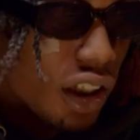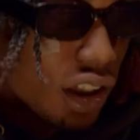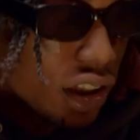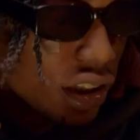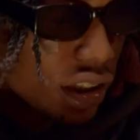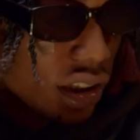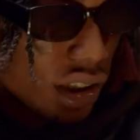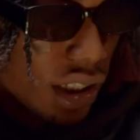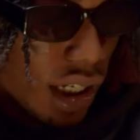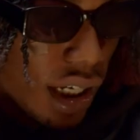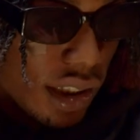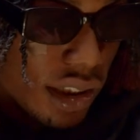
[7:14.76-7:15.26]

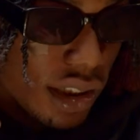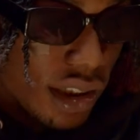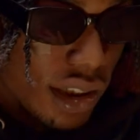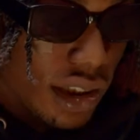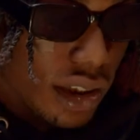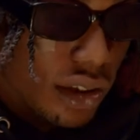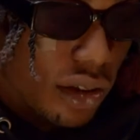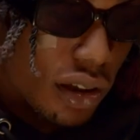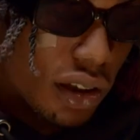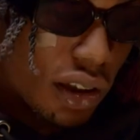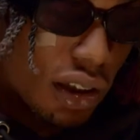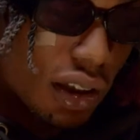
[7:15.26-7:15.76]
changes,
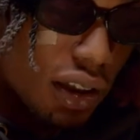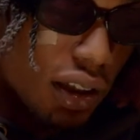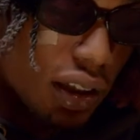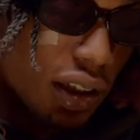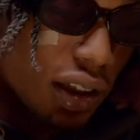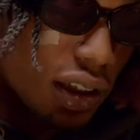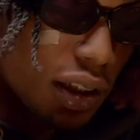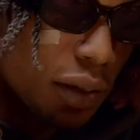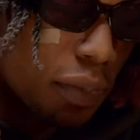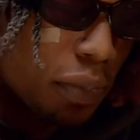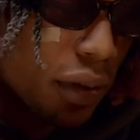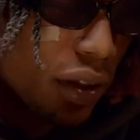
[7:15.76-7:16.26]
actually, because
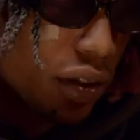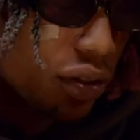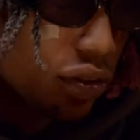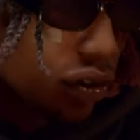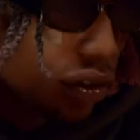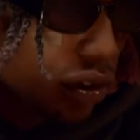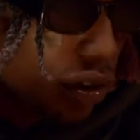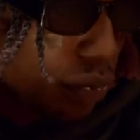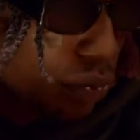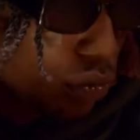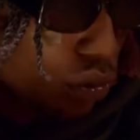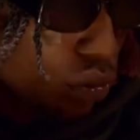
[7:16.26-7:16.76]
it
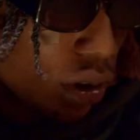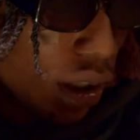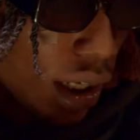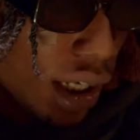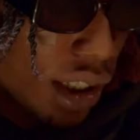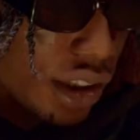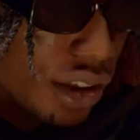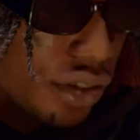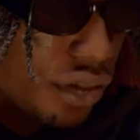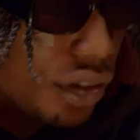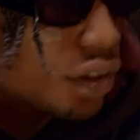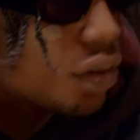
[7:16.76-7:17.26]
depends on the mood.
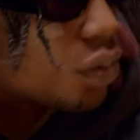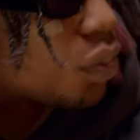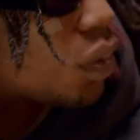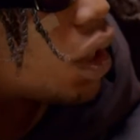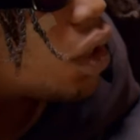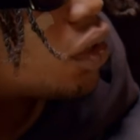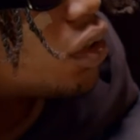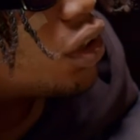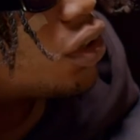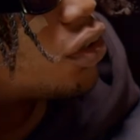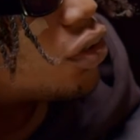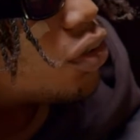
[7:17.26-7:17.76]
And the reason
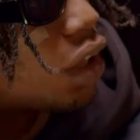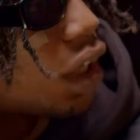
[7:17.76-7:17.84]
why you need